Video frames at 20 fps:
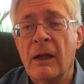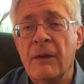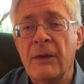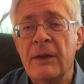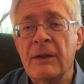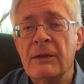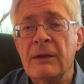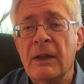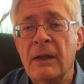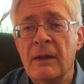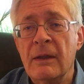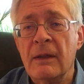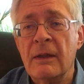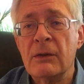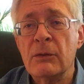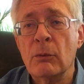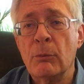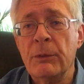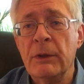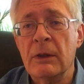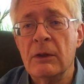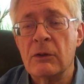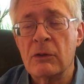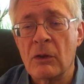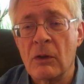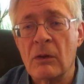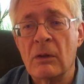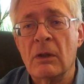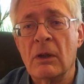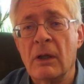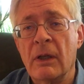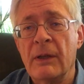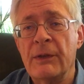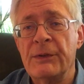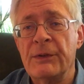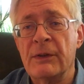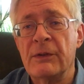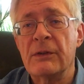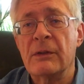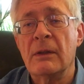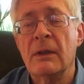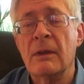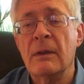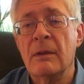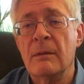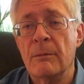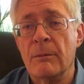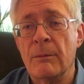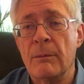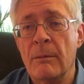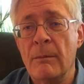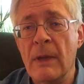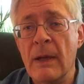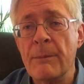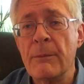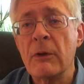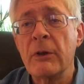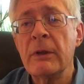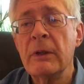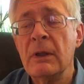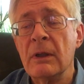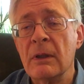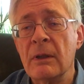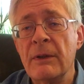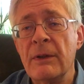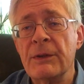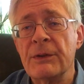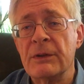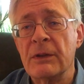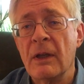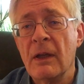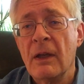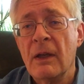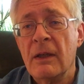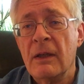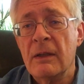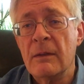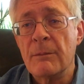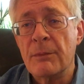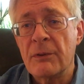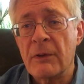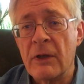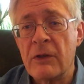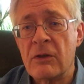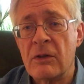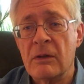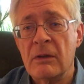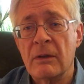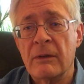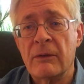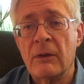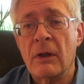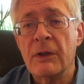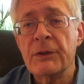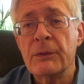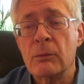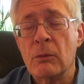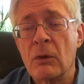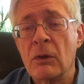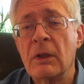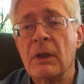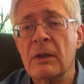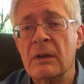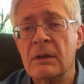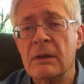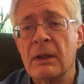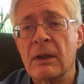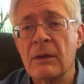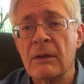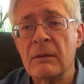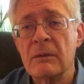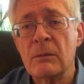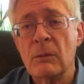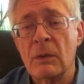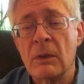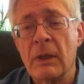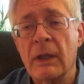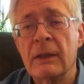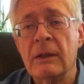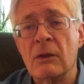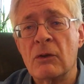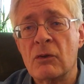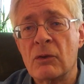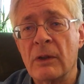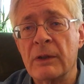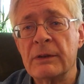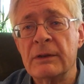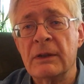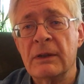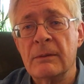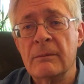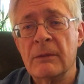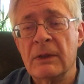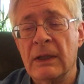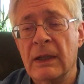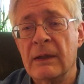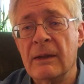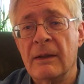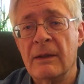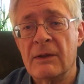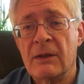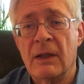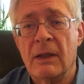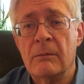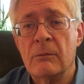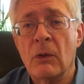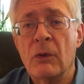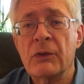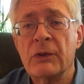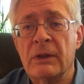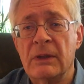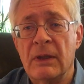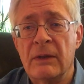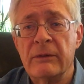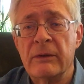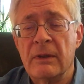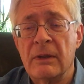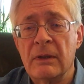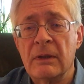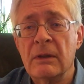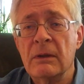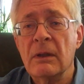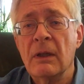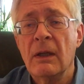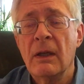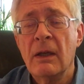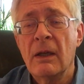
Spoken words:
This will be internalized, this memory, this impression of us working together, where I can trust him and I can say mostly everything.